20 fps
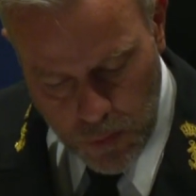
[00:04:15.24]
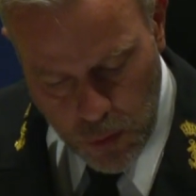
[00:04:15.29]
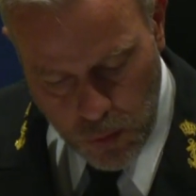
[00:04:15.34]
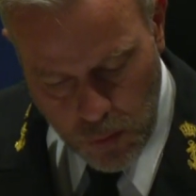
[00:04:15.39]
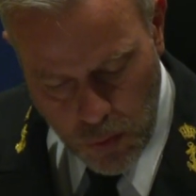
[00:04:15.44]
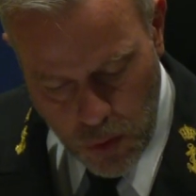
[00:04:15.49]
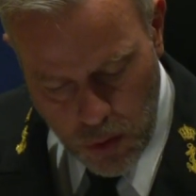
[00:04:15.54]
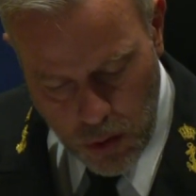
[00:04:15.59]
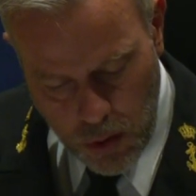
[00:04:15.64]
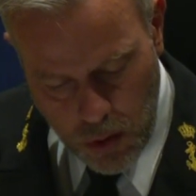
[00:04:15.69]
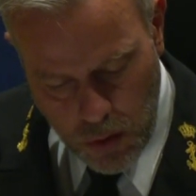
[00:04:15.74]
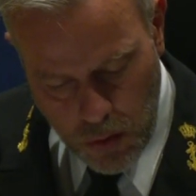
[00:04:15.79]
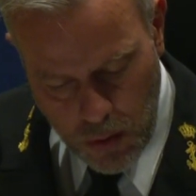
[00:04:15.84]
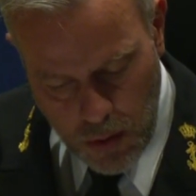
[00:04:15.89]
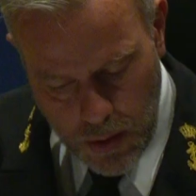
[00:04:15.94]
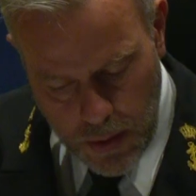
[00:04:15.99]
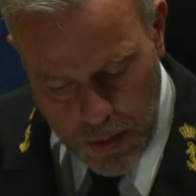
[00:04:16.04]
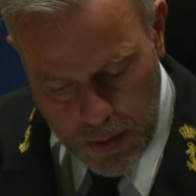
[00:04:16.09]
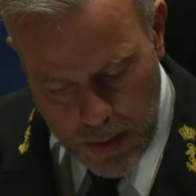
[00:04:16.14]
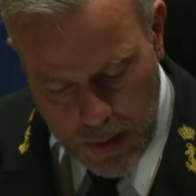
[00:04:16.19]
tomorrow,
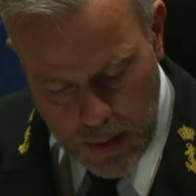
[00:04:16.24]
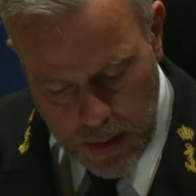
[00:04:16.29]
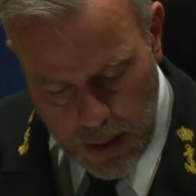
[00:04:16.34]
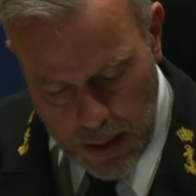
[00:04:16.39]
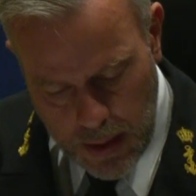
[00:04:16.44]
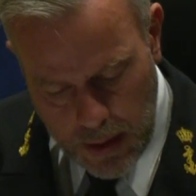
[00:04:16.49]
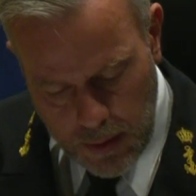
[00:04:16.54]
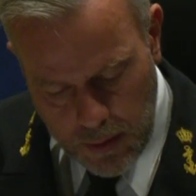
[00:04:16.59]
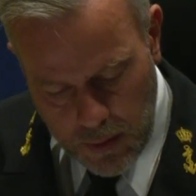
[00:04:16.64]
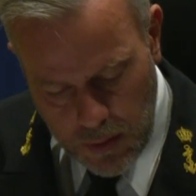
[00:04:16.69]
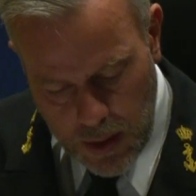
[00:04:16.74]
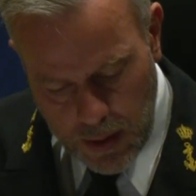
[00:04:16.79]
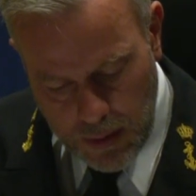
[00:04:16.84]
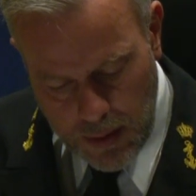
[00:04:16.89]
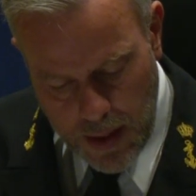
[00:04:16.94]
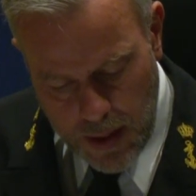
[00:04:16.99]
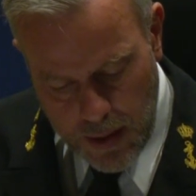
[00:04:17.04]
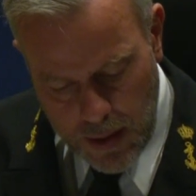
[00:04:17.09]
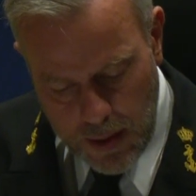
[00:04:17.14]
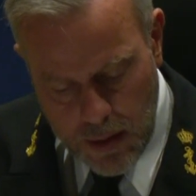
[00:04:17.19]
and at
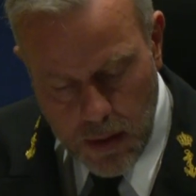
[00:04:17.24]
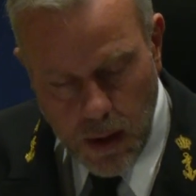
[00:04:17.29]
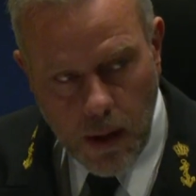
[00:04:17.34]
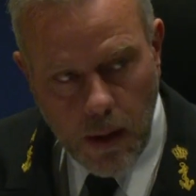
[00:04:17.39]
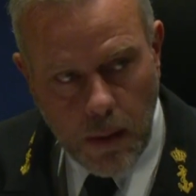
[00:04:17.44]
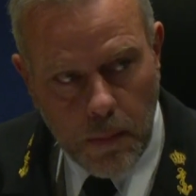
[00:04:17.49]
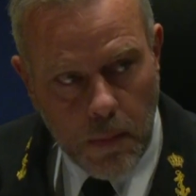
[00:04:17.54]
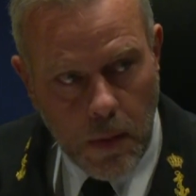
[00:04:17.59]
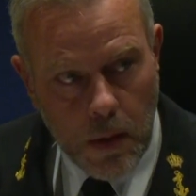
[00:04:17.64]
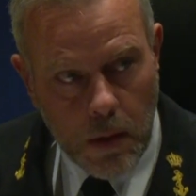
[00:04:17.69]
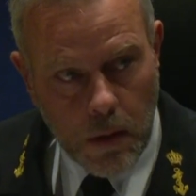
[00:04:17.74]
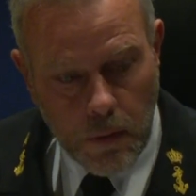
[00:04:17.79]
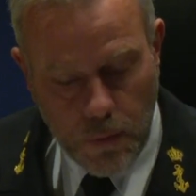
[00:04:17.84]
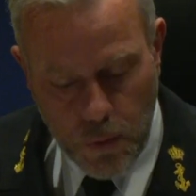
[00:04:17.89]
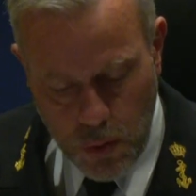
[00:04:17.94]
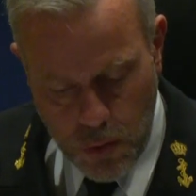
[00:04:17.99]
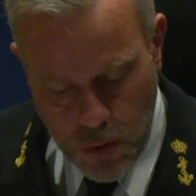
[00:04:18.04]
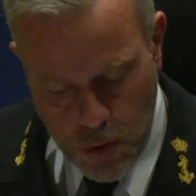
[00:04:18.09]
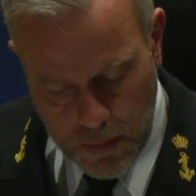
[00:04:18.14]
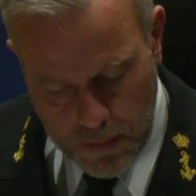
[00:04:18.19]
any time in the
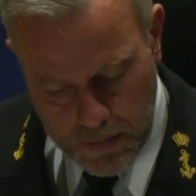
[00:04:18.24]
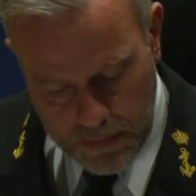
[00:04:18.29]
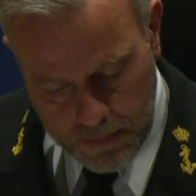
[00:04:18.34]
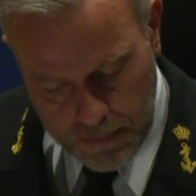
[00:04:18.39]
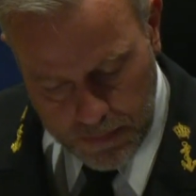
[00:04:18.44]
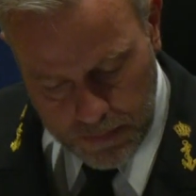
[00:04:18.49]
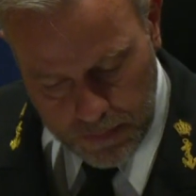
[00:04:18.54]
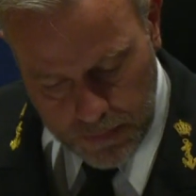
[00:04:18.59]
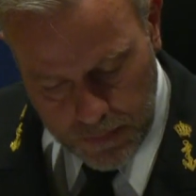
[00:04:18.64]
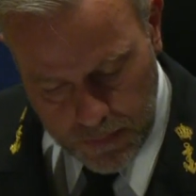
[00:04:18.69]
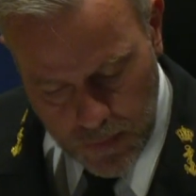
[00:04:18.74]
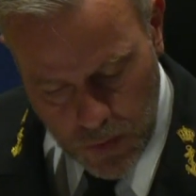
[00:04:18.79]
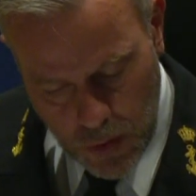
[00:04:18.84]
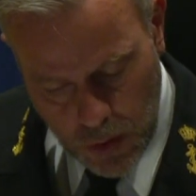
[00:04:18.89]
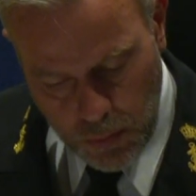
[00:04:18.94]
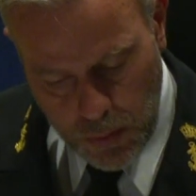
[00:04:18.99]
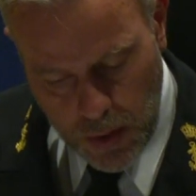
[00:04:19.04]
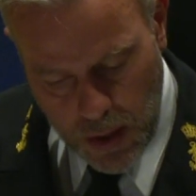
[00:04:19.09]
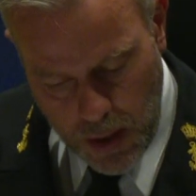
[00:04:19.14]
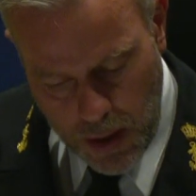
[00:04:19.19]
future.
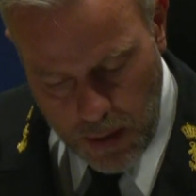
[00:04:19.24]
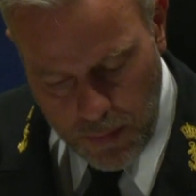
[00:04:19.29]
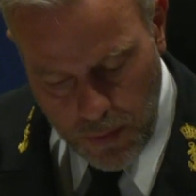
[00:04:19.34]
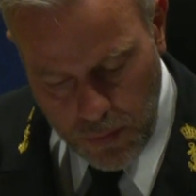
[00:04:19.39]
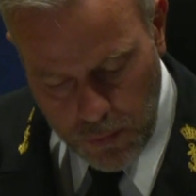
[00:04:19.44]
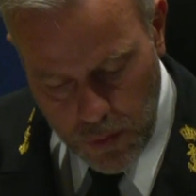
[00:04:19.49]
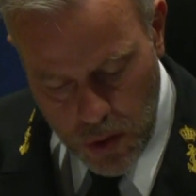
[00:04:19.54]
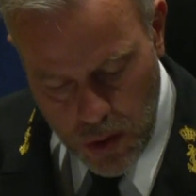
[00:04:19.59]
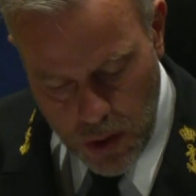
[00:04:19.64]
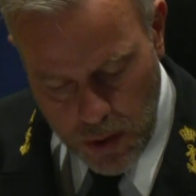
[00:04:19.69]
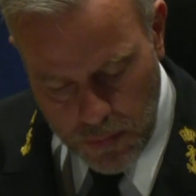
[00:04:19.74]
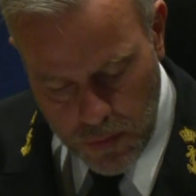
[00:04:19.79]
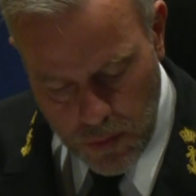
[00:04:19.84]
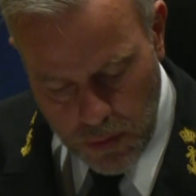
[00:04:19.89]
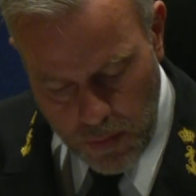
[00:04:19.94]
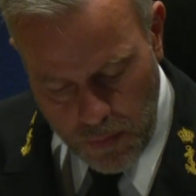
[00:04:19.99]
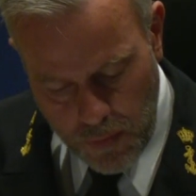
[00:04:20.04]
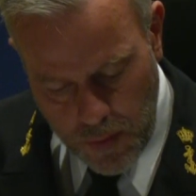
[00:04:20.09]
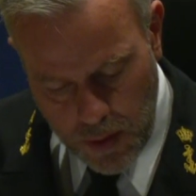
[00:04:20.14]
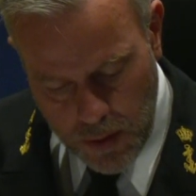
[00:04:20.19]
On behalf of the Chiefs
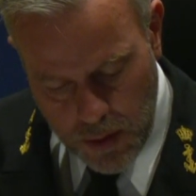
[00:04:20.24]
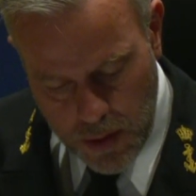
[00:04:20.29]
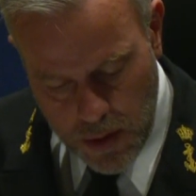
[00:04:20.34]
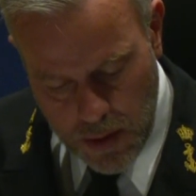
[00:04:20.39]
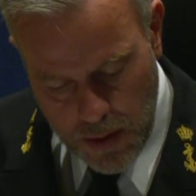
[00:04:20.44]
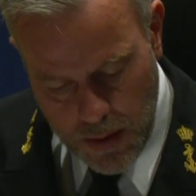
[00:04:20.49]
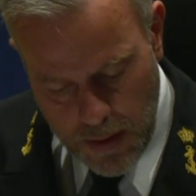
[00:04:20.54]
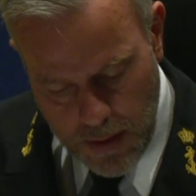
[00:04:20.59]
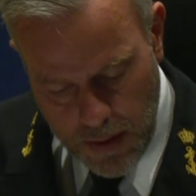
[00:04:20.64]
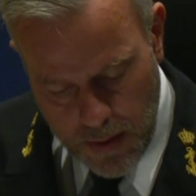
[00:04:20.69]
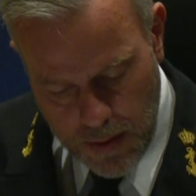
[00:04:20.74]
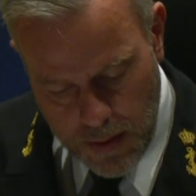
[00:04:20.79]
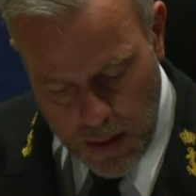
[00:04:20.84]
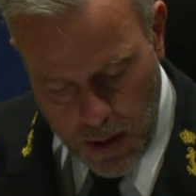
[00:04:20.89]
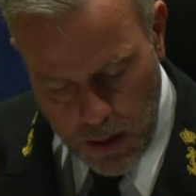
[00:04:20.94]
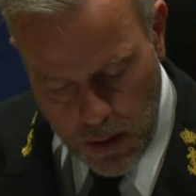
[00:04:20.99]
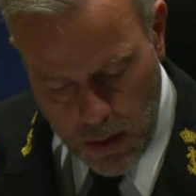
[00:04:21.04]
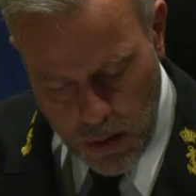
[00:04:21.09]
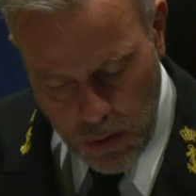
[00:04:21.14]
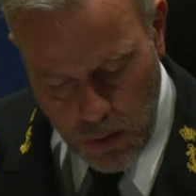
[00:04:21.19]
of Defense,
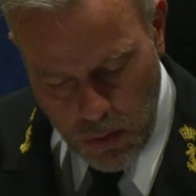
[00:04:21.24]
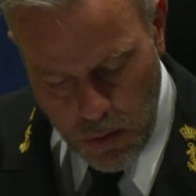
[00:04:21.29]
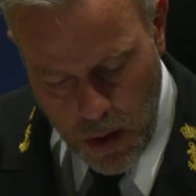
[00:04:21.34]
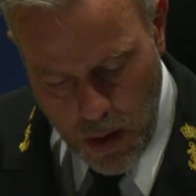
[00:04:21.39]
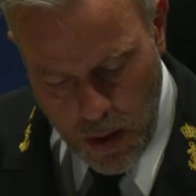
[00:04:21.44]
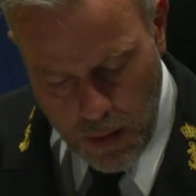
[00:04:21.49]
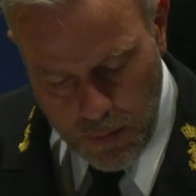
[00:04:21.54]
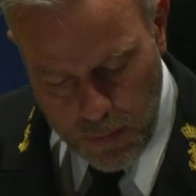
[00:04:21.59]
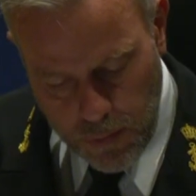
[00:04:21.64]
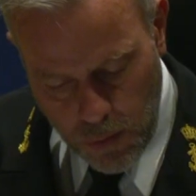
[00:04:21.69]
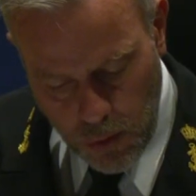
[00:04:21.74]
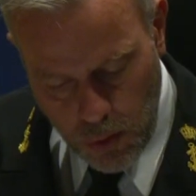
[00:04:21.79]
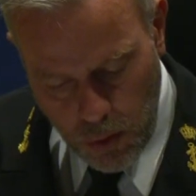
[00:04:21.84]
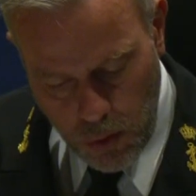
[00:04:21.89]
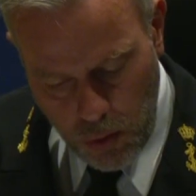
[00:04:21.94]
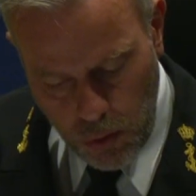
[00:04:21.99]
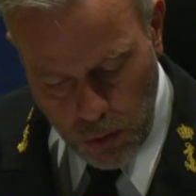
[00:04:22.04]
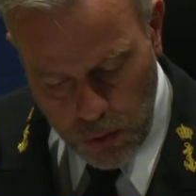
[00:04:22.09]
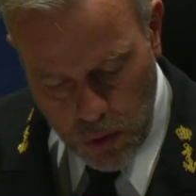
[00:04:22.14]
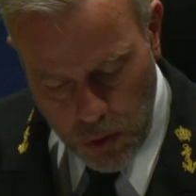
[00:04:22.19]
thank you for
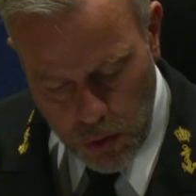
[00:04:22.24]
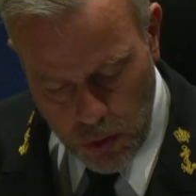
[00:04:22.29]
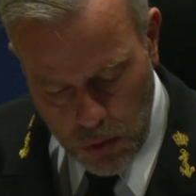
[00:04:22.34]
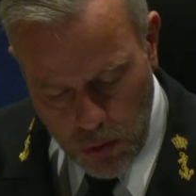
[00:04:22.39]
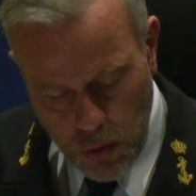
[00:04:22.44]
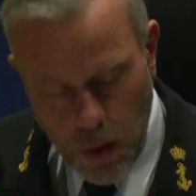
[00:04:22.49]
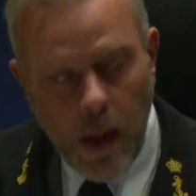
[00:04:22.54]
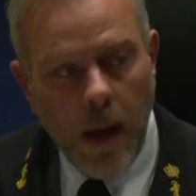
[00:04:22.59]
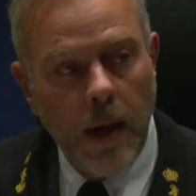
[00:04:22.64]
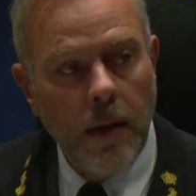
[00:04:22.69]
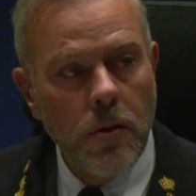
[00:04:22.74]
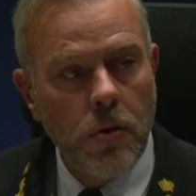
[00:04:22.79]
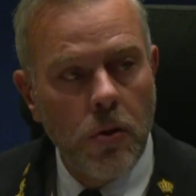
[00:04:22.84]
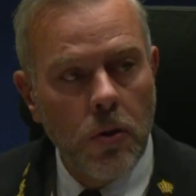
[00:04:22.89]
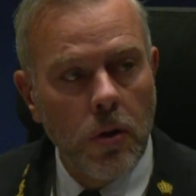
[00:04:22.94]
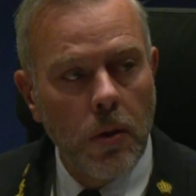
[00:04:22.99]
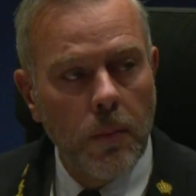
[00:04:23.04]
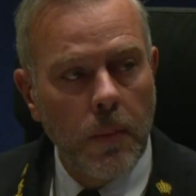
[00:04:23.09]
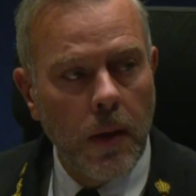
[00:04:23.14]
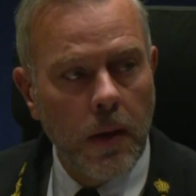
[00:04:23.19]
all you and
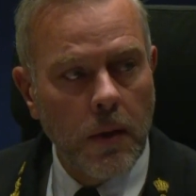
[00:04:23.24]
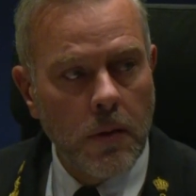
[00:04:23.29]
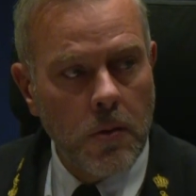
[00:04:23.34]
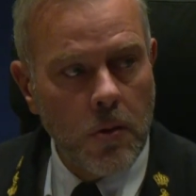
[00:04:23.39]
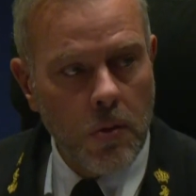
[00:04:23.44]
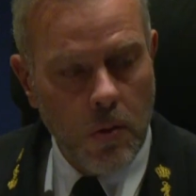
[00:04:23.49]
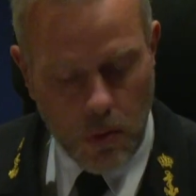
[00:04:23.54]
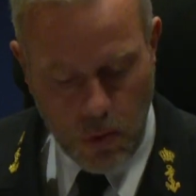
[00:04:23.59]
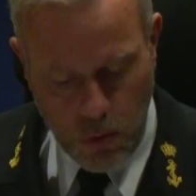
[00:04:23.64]
your commands